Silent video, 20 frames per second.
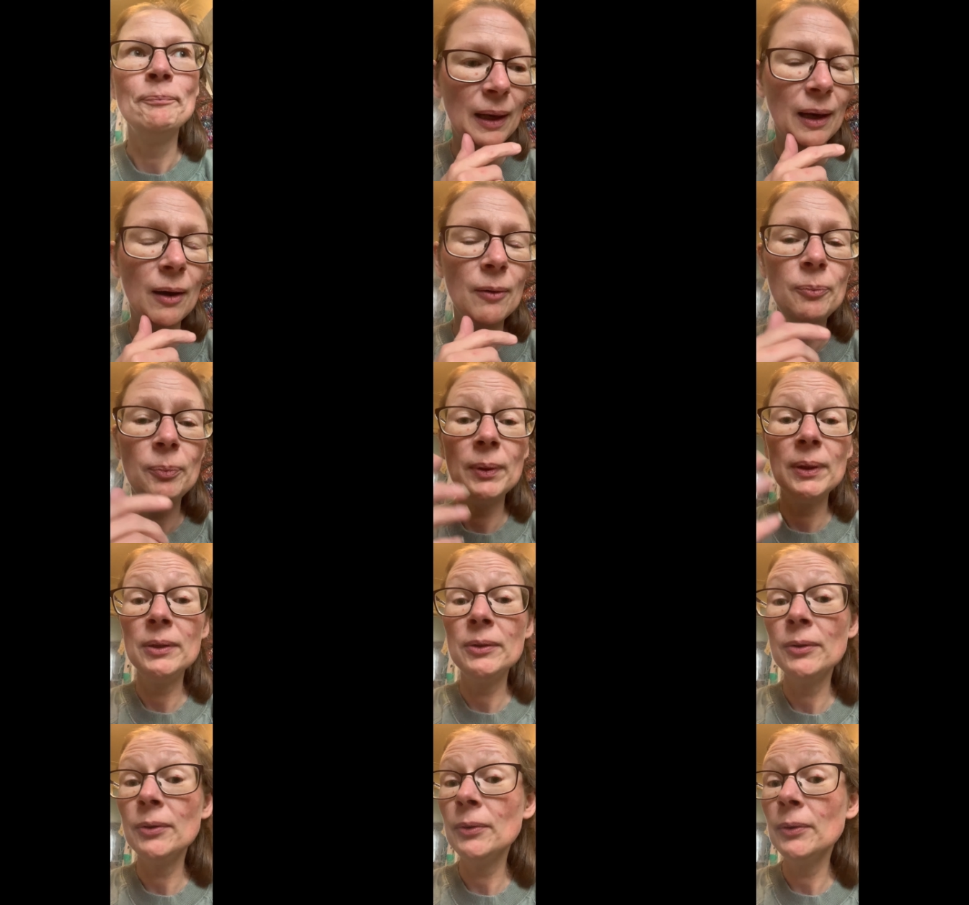I've been
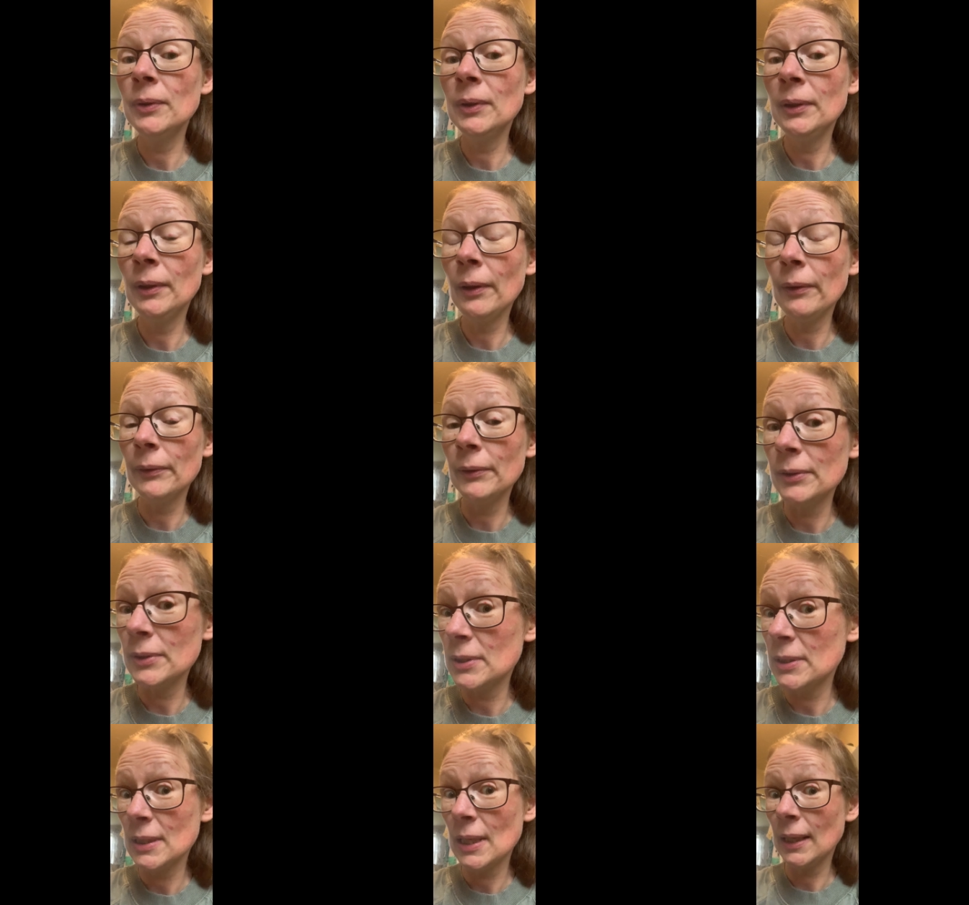to another
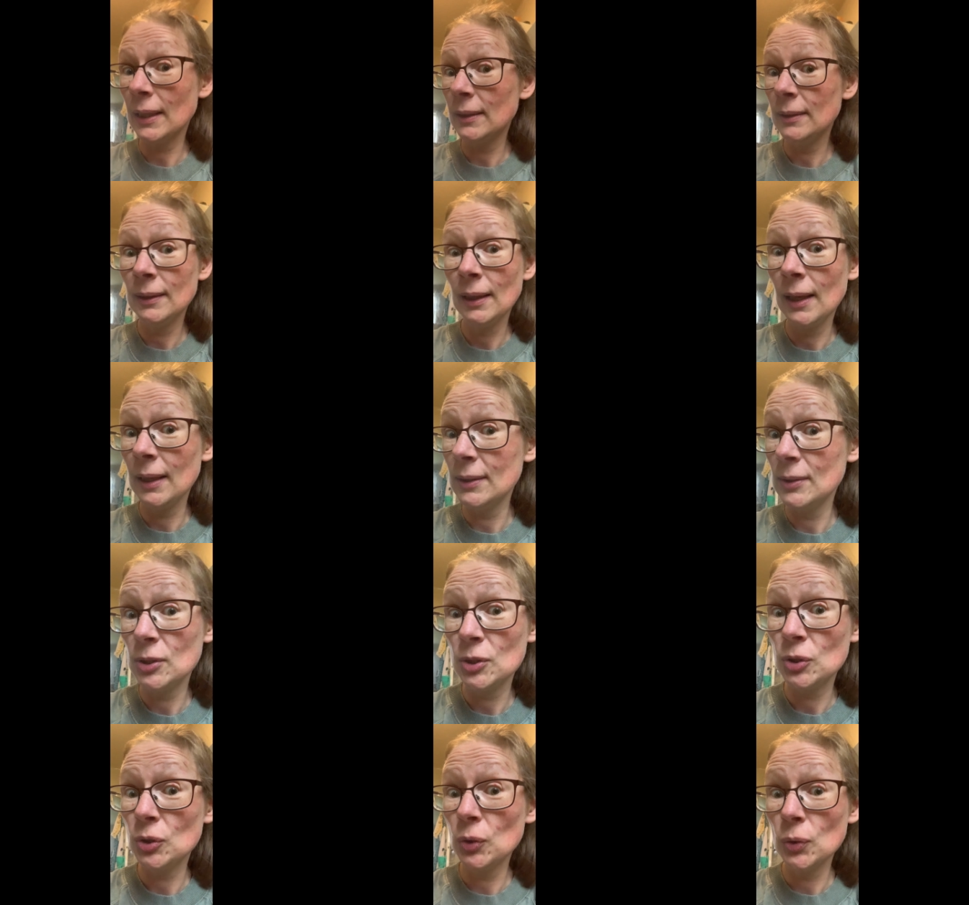second-hand
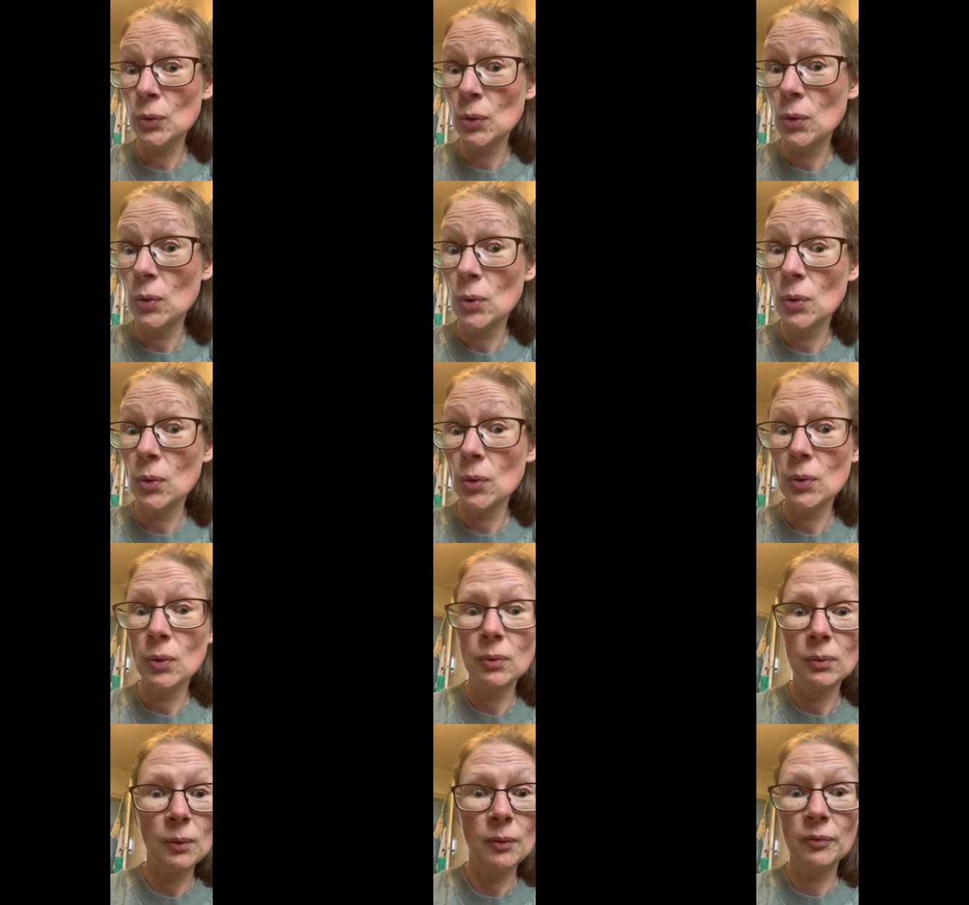
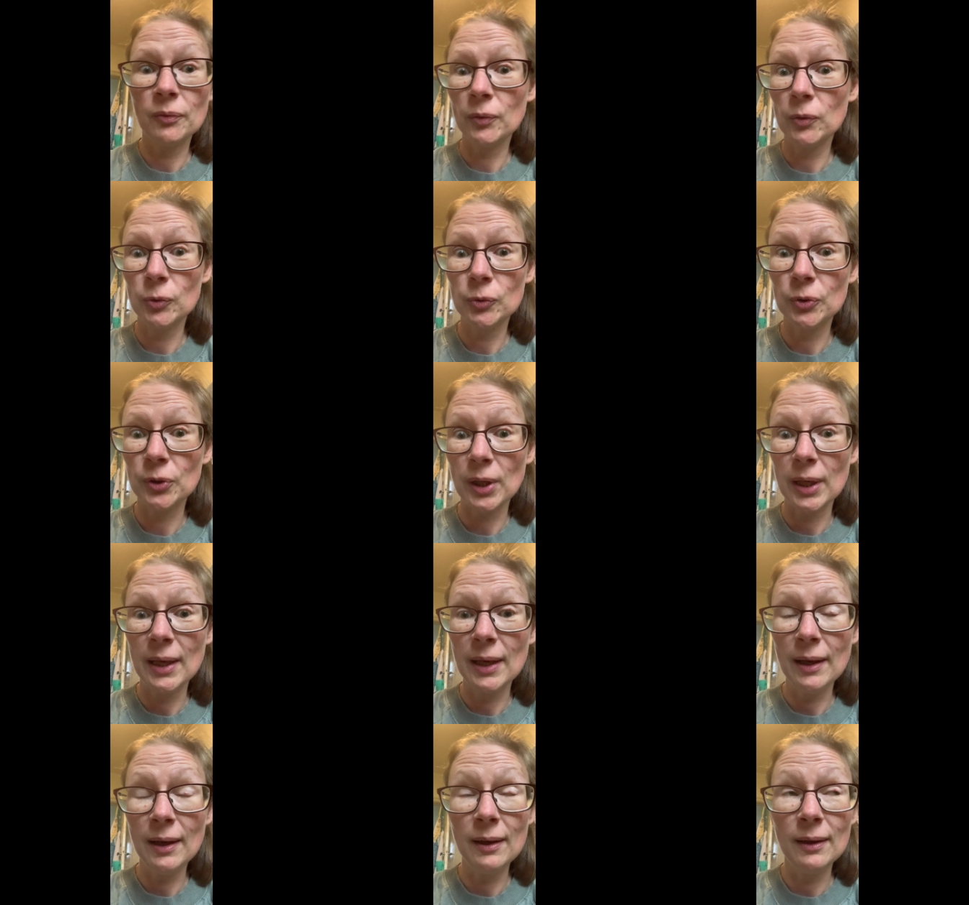store, of course I
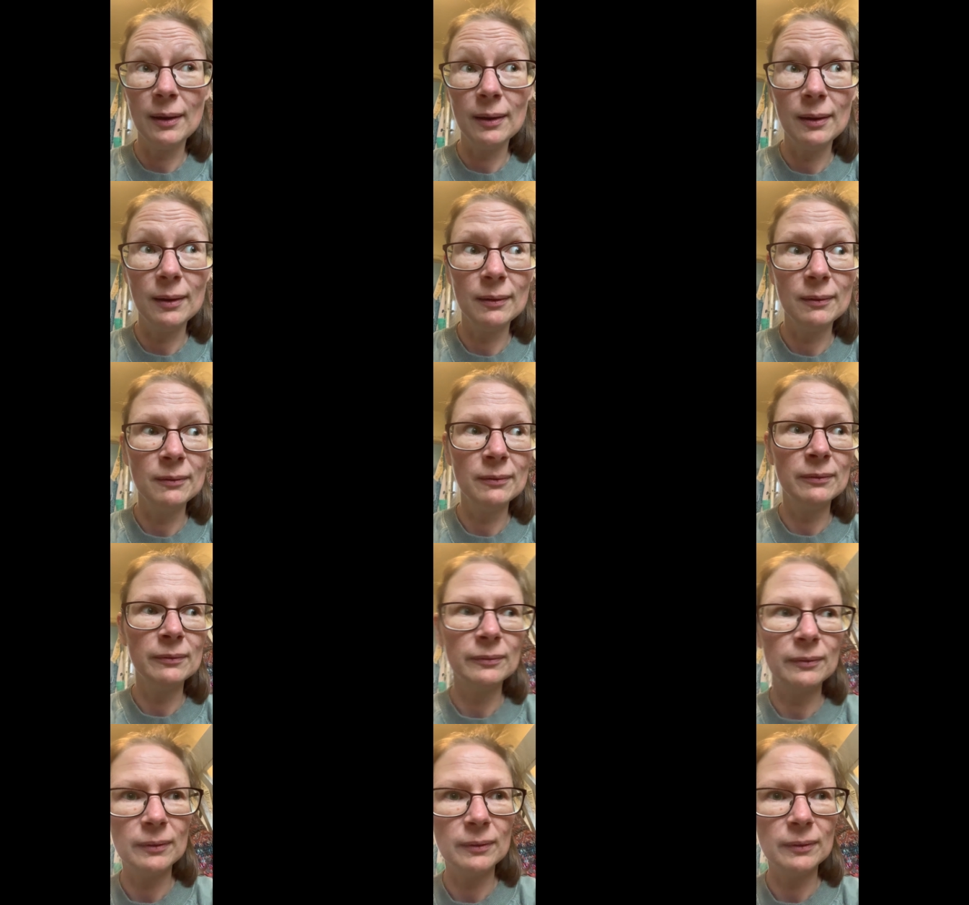have.